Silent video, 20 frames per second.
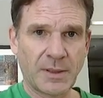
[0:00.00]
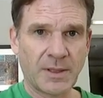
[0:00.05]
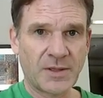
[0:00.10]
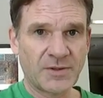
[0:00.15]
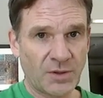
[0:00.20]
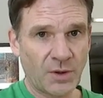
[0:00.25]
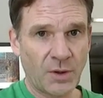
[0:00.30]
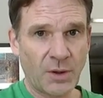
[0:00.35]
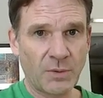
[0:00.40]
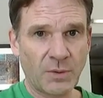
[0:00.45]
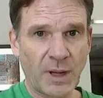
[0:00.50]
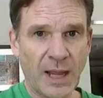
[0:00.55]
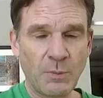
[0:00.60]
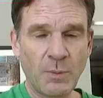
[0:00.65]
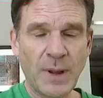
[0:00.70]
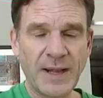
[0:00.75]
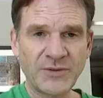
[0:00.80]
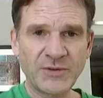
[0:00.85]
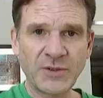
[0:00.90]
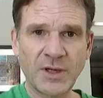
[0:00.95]
So I
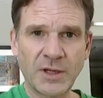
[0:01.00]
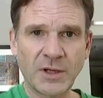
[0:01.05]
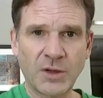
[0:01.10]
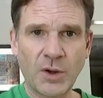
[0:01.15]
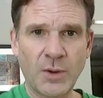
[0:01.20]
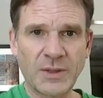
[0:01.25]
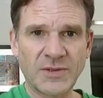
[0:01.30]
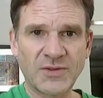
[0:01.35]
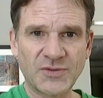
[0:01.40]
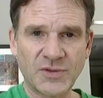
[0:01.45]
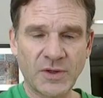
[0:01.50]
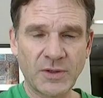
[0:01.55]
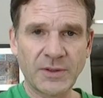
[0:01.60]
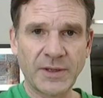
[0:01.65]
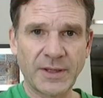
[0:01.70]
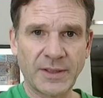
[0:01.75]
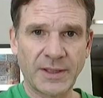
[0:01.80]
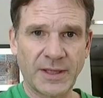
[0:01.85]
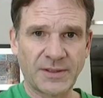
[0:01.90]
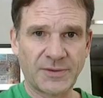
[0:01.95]
want you to go and
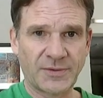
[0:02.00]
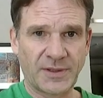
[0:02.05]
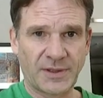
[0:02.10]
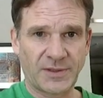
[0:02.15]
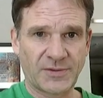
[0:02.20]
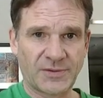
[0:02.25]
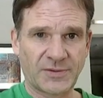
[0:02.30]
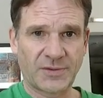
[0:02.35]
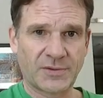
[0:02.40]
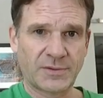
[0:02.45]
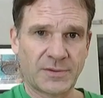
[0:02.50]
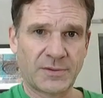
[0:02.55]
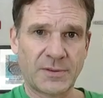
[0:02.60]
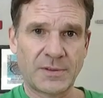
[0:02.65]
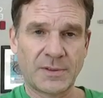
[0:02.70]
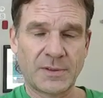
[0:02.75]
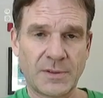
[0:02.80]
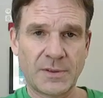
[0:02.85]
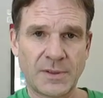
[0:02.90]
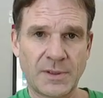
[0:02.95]
circulate this
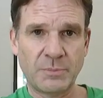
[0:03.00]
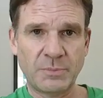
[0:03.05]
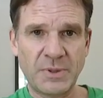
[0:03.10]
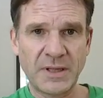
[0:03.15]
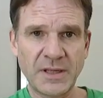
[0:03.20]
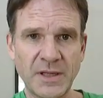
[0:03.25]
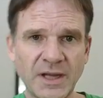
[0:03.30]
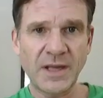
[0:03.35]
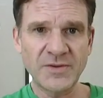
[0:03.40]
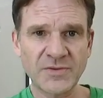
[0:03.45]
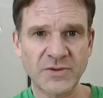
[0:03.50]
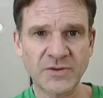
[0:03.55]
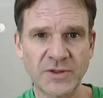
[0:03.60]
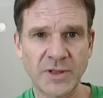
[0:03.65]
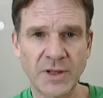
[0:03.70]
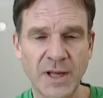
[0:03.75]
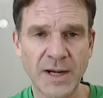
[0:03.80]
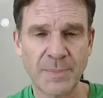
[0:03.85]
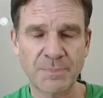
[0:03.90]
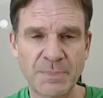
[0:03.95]
because there's a
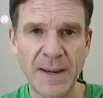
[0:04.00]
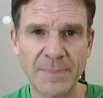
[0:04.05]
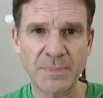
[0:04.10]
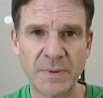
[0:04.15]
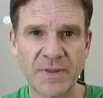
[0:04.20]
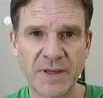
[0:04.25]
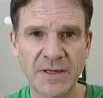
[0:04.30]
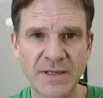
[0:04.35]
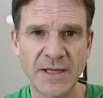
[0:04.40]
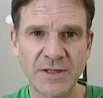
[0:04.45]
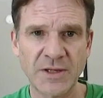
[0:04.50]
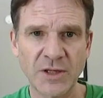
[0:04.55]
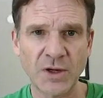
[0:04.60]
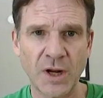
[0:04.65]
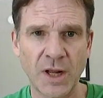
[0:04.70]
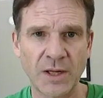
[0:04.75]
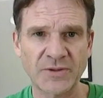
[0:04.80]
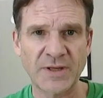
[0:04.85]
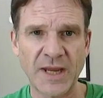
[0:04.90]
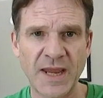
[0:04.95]
lot of people that need to
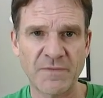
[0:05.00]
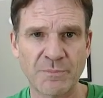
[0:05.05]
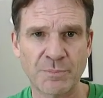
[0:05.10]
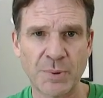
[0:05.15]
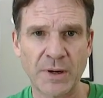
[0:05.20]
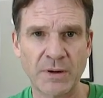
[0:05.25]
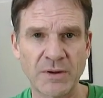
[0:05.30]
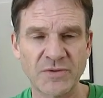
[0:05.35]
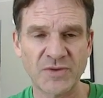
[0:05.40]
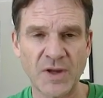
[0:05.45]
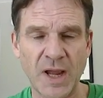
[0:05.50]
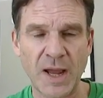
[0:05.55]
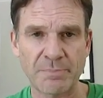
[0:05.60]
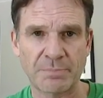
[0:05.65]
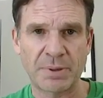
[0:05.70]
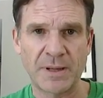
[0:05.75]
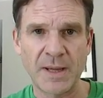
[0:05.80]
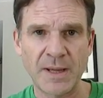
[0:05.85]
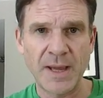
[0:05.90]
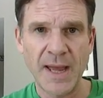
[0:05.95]
call Dave Burrows
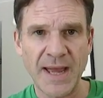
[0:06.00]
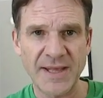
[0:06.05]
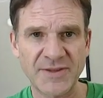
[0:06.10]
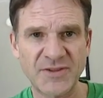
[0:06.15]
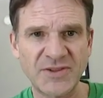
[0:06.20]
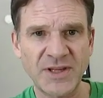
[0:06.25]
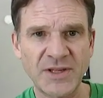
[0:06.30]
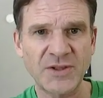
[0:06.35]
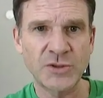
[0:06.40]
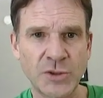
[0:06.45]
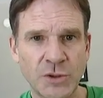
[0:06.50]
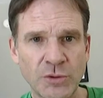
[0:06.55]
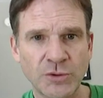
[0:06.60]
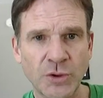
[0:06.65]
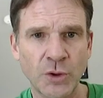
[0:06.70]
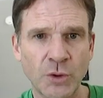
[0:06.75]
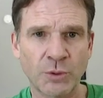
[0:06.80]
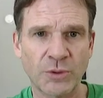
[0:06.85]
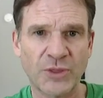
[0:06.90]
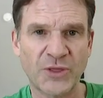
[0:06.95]
up at
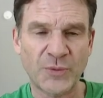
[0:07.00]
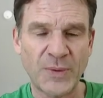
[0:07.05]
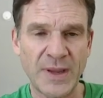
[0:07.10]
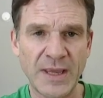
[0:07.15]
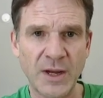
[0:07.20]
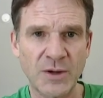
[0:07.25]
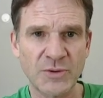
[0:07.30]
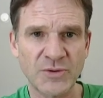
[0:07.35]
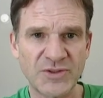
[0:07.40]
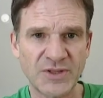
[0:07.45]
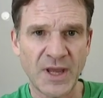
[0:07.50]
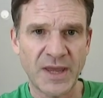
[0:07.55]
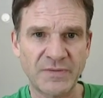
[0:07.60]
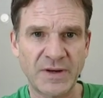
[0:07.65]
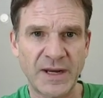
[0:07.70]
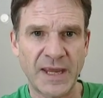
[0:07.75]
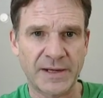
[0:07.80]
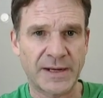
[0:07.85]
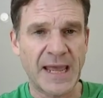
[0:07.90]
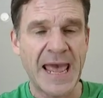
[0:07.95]

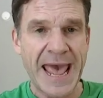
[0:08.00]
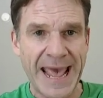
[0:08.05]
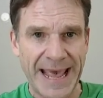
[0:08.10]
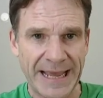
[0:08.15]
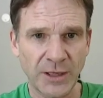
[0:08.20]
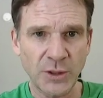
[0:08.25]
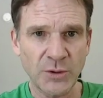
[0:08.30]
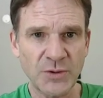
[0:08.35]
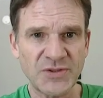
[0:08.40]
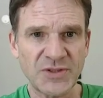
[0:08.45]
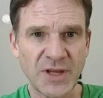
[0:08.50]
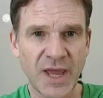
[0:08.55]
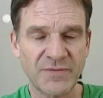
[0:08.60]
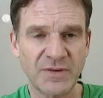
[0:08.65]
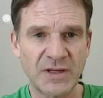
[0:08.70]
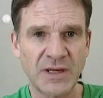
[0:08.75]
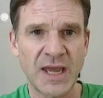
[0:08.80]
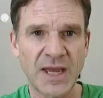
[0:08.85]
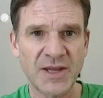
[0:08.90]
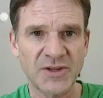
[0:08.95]
622-3078.
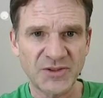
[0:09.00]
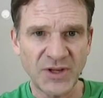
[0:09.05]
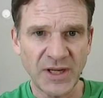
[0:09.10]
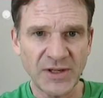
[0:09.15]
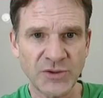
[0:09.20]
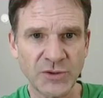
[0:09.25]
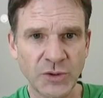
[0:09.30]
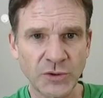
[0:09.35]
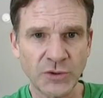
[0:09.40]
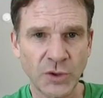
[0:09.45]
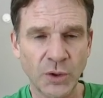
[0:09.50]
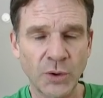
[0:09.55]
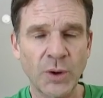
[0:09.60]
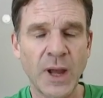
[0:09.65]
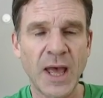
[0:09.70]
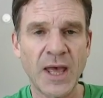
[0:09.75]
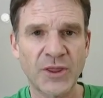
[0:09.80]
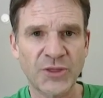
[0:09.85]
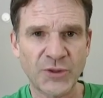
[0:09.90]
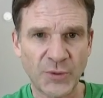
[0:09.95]

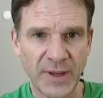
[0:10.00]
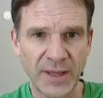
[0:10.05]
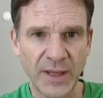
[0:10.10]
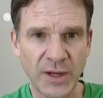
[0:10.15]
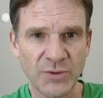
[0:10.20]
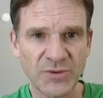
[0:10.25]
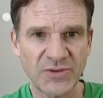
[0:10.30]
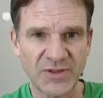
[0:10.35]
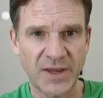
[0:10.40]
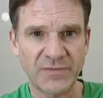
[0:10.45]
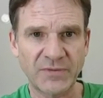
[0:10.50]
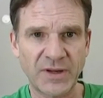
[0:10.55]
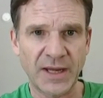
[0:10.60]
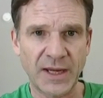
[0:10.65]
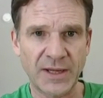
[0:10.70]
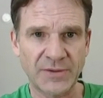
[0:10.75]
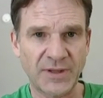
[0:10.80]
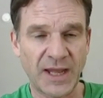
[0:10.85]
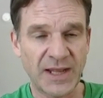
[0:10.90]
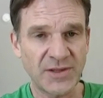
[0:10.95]

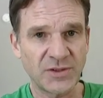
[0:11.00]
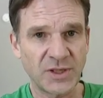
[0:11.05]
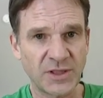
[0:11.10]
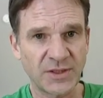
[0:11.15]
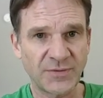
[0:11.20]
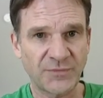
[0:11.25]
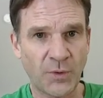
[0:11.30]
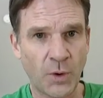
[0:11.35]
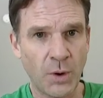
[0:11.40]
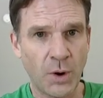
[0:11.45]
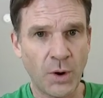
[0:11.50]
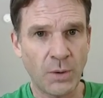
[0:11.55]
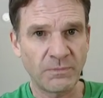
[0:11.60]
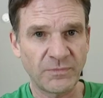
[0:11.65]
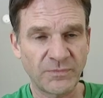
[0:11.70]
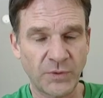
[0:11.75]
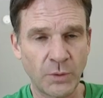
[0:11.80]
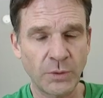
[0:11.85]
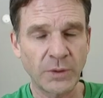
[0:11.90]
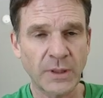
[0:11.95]
807-622-3078. That's his phone, home
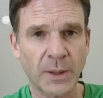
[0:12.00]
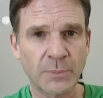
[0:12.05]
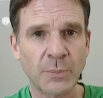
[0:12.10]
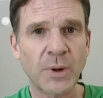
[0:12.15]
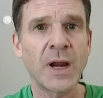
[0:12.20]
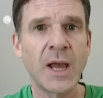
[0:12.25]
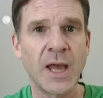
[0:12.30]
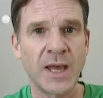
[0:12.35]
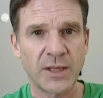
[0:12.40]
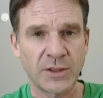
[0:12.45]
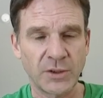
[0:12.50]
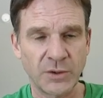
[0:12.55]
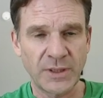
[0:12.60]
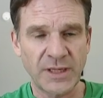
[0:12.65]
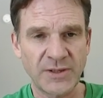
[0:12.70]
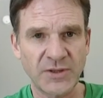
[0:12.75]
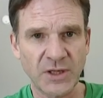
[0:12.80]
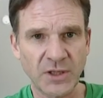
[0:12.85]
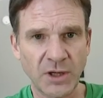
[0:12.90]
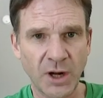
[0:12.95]
phone number. You
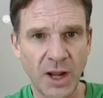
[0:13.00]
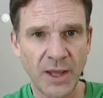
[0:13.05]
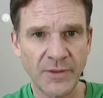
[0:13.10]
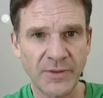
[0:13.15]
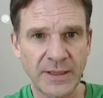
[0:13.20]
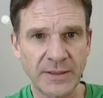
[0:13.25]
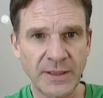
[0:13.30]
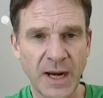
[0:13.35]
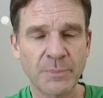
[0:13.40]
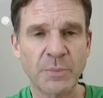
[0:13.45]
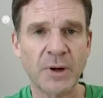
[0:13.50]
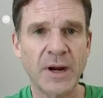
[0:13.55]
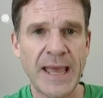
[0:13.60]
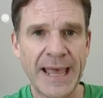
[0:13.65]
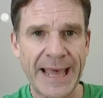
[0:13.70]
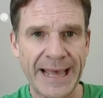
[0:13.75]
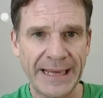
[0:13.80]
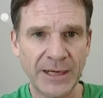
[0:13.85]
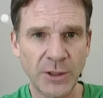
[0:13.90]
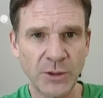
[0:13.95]
need to call that number.
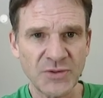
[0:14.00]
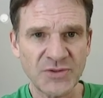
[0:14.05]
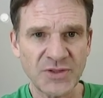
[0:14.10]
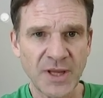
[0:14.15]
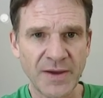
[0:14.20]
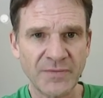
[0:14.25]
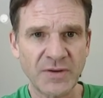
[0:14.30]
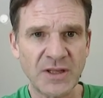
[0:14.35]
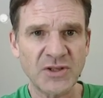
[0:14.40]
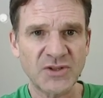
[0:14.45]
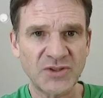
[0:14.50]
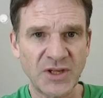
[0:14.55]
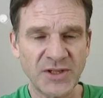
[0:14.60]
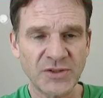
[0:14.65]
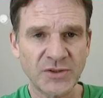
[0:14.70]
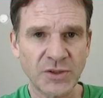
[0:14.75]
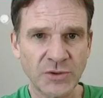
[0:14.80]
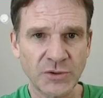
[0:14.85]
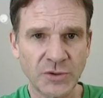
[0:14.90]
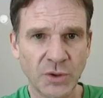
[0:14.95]

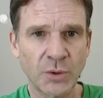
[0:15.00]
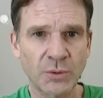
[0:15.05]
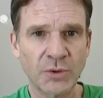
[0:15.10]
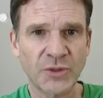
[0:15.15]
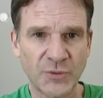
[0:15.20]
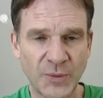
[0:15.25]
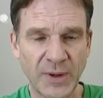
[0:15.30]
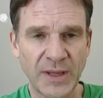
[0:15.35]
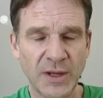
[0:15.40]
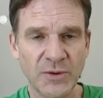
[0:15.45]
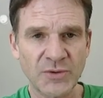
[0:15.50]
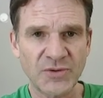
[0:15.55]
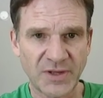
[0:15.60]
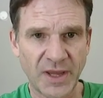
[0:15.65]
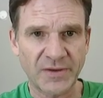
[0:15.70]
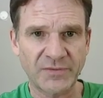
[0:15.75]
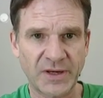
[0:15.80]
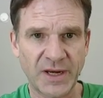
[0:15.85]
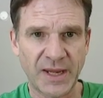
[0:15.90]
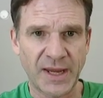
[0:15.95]

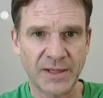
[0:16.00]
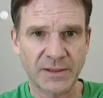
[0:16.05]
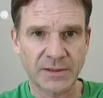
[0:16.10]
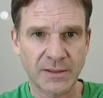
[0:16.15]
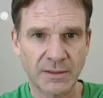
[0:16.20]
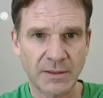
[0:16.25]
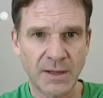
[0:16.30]
807-622-3078.